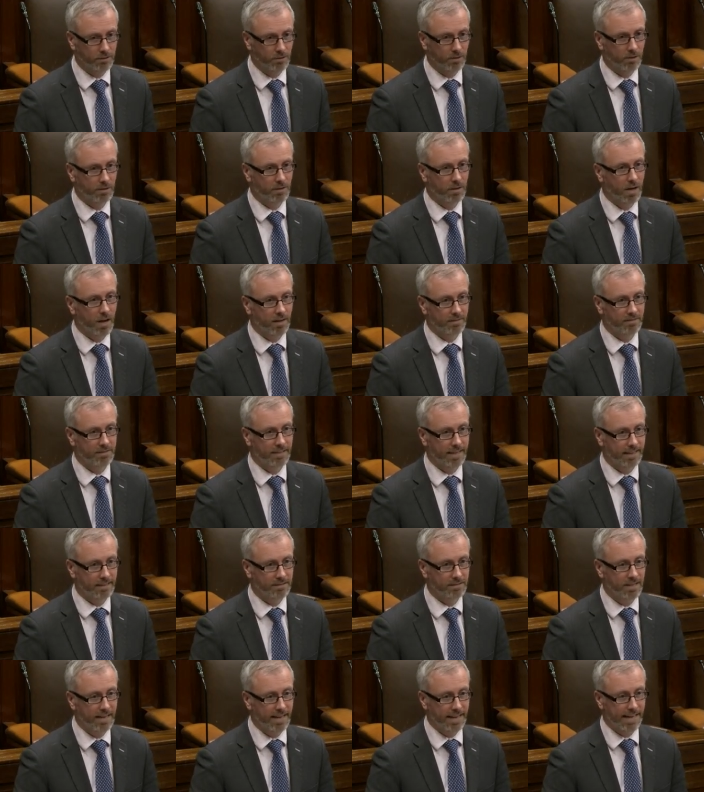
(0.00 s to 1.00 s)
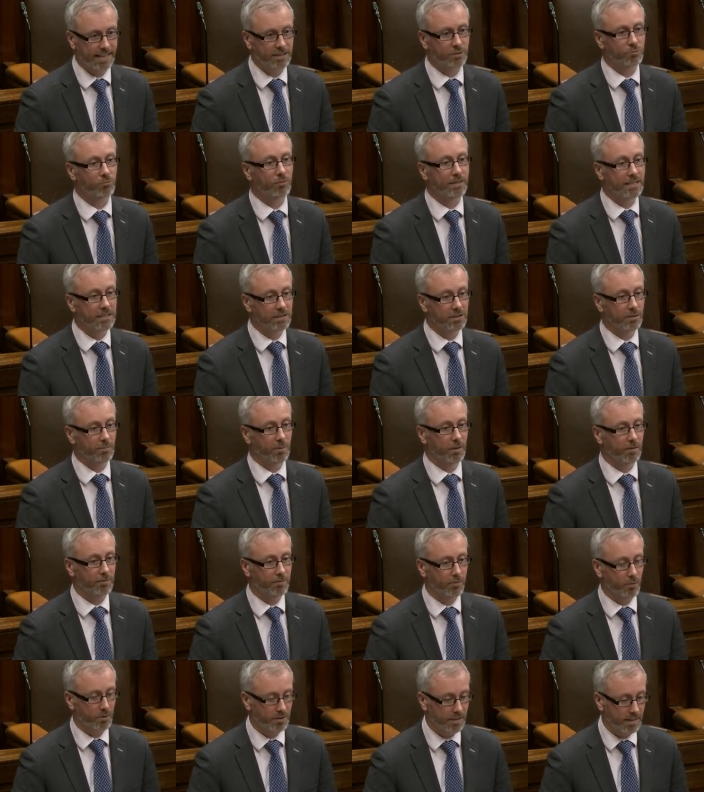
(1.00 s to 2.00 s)
context, it's reasonable
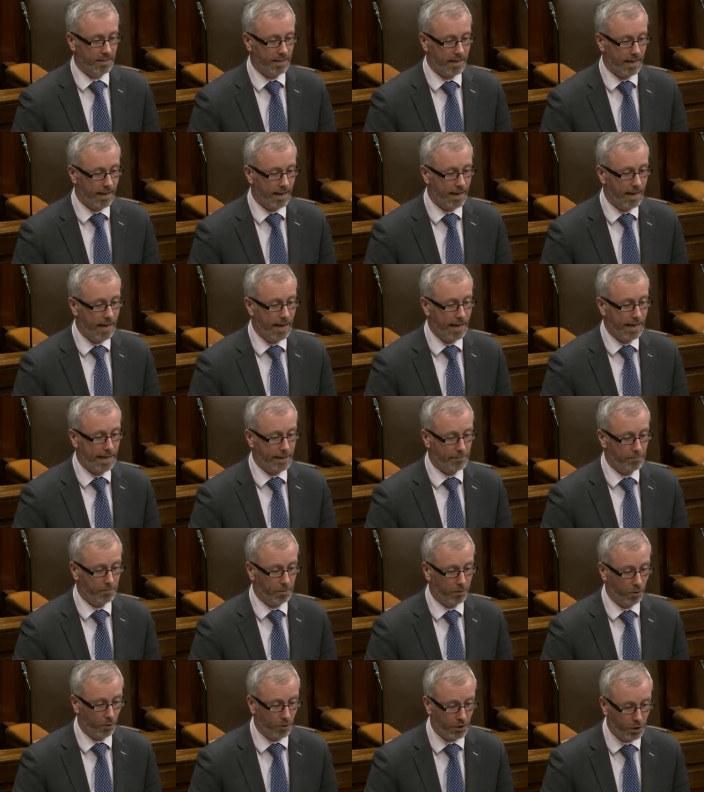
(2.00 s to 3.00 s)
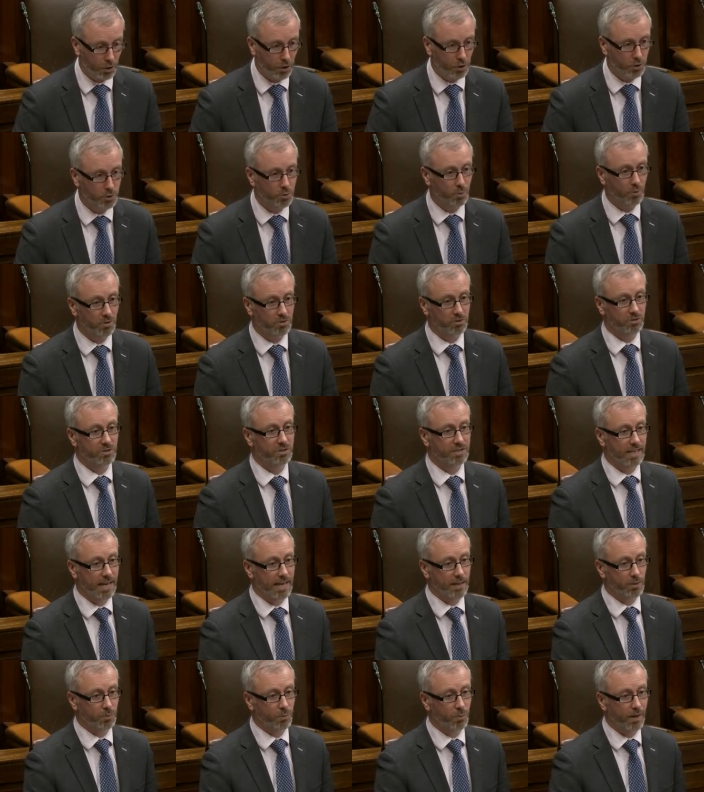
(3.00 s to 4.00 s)
for the uh, employer to
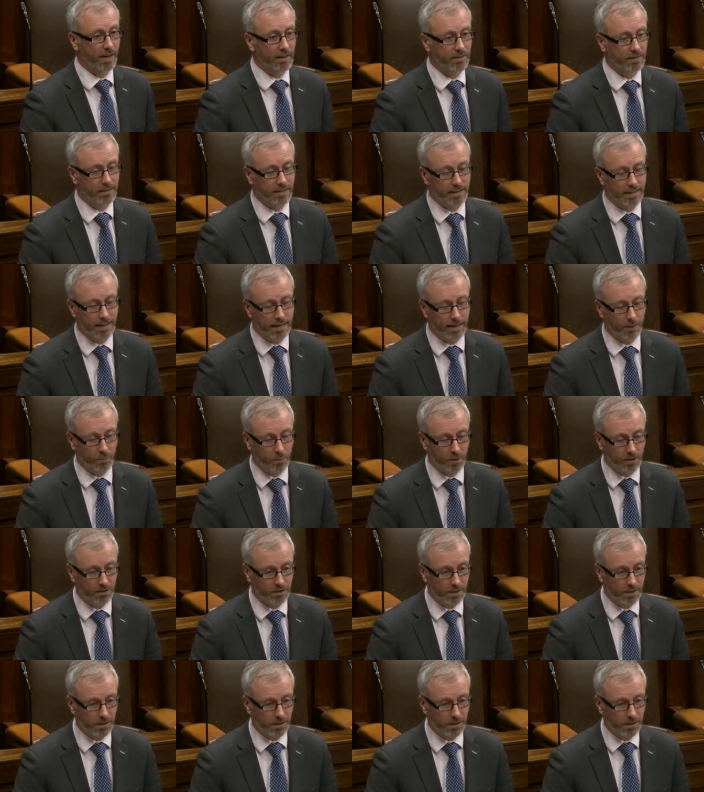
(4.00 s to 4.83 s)
understand where the, uh, where the